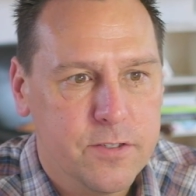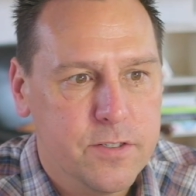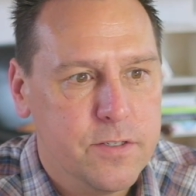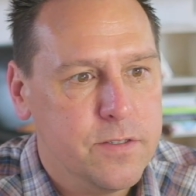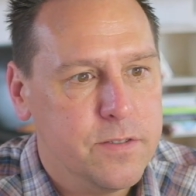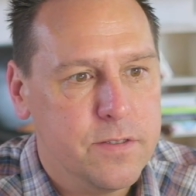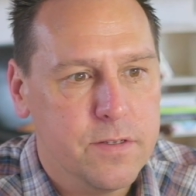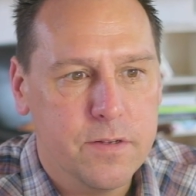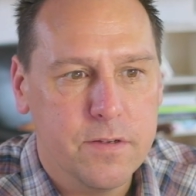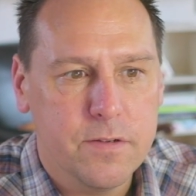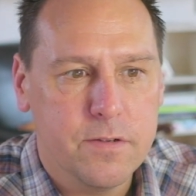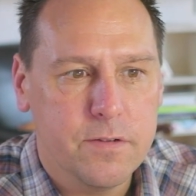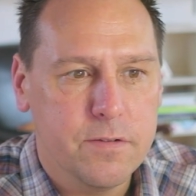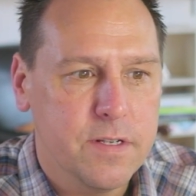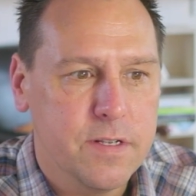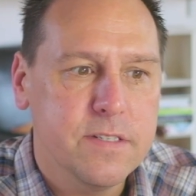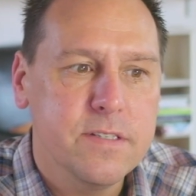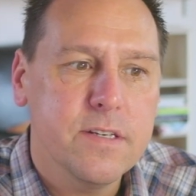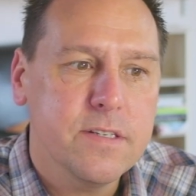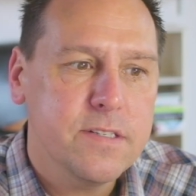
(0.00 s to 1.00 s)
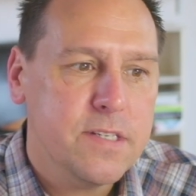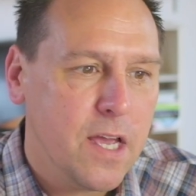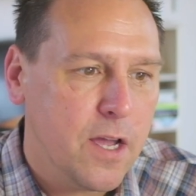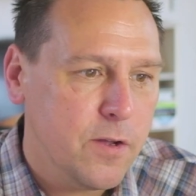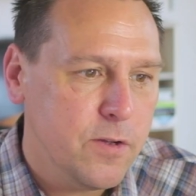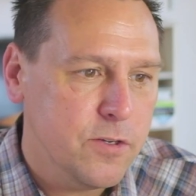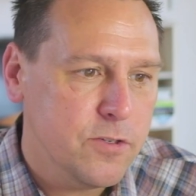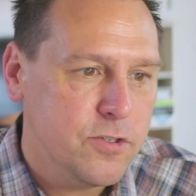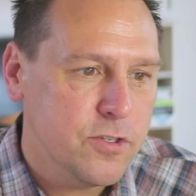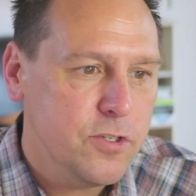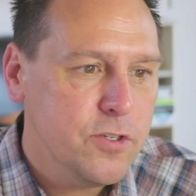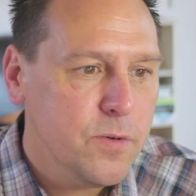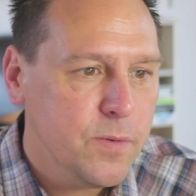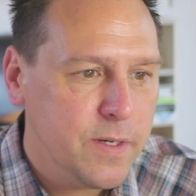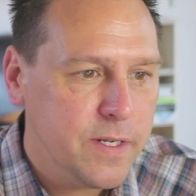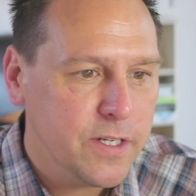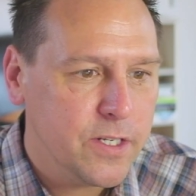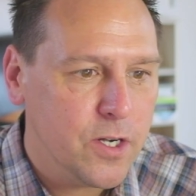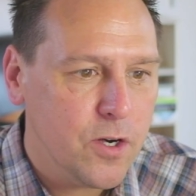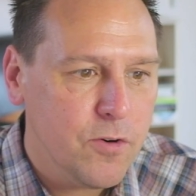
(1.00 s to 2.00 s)
is this how you should do
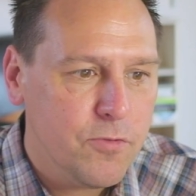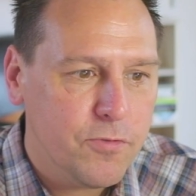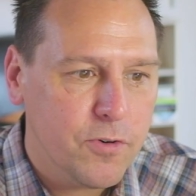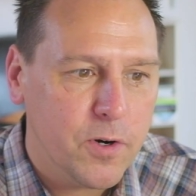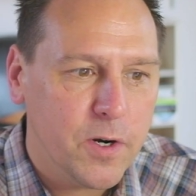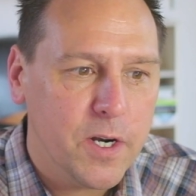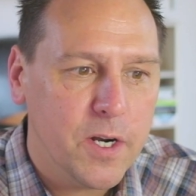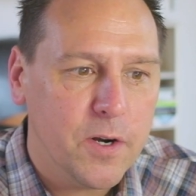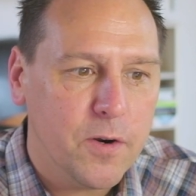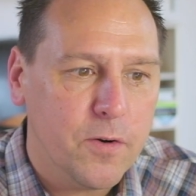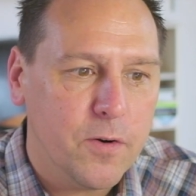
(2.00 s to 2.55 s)
it? Go for it.